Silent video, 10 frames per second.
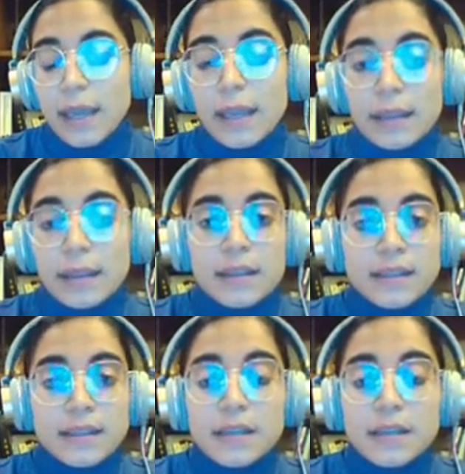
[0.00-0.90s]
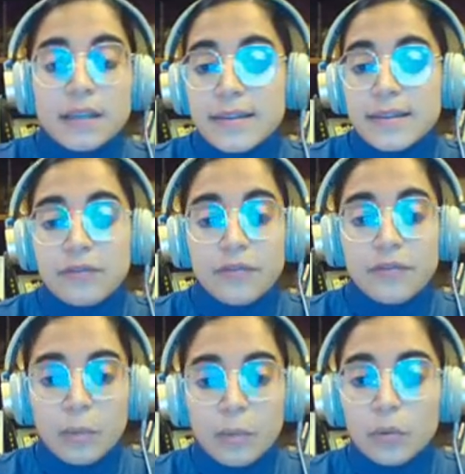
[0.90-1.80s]
and this means that
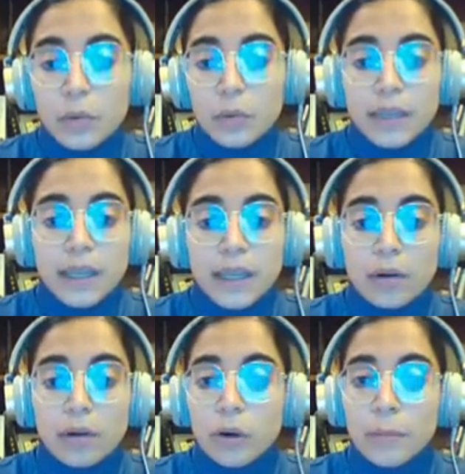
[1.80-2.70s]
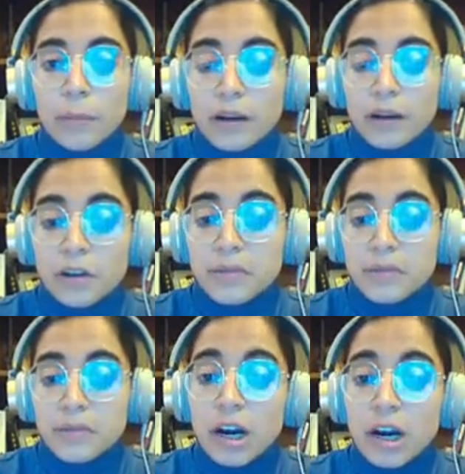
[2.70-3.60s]
VB will be equal to omega
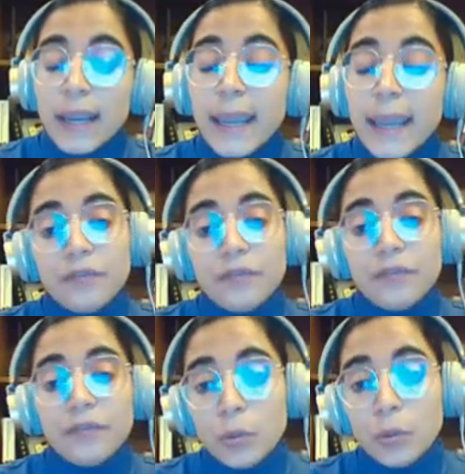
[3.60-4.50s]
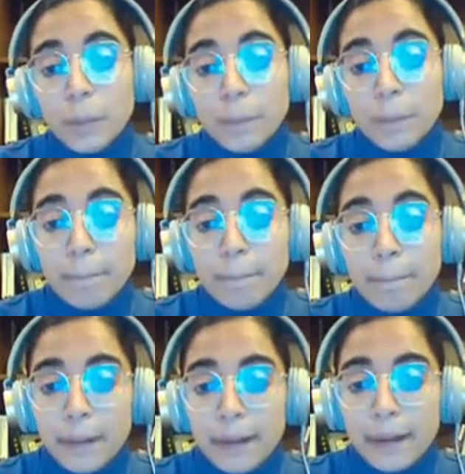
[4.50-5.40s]
times R, and VB will be
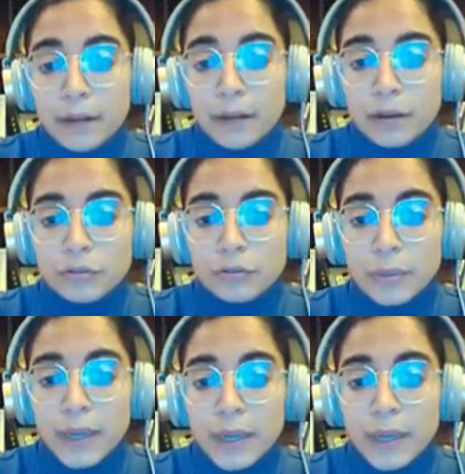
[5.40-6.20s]
perpendicular to